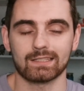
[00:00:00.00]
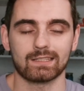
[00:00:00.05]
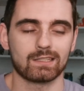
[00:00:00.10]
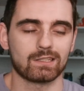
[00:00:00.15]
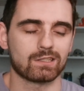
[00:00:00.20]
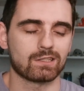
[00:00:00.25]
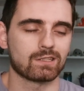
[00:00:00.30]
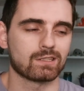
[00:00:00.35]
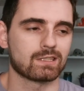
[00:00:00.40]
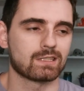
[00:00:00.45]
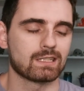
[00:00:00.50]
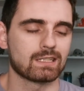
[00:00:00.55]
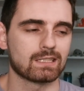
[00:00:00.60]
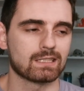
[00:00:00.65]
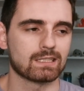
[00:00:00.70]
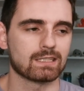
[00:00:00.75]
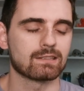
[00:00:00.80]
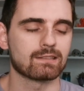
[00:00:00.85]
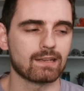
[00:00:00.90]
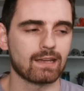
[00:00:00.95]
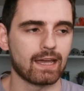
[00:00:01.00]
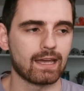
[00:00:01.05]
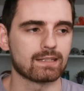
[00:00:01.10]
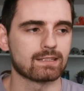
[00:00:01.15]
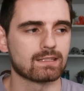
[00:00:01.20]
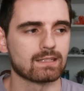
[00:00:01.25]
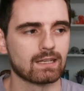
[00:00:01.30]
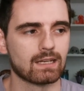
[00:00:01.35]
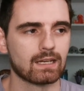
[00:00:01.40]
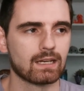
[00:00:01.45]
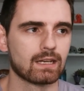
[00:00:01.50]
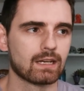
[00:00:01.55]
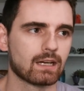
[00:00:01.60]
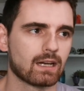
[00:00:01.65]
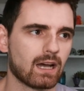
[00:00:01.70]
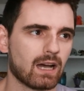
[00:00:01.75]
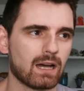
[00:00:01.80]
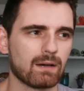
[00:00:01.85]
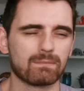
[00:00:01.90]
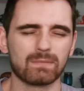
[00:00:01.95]
That's just decent stats.
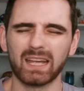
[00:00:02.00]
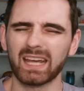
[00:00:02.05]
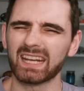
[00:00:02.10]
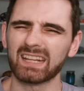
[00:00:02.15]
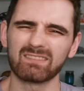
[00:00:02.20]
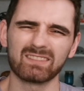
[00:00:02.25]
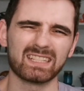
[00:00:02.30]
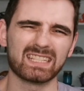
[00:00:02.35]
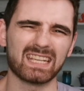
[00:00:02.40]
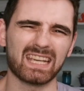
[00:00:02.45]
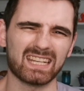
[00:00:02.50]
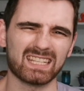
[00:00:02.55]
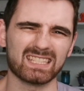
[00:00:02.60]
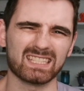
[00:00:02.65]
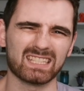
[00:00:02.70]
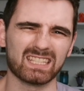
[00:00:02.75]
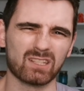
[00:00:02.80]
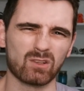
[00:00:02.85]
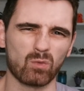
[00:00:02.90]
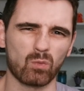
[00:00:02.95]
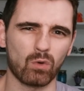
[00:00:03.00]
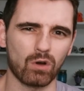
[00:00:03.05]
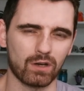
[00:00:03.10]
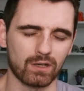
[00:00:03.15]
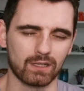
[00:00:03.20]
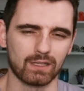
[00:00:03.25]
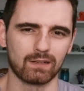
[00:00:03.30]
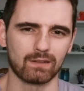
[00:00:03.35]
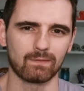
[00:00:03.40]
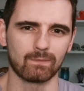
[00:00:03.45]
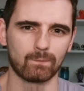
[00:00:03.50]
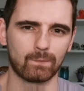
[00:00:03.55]
Not every deck is going to want it.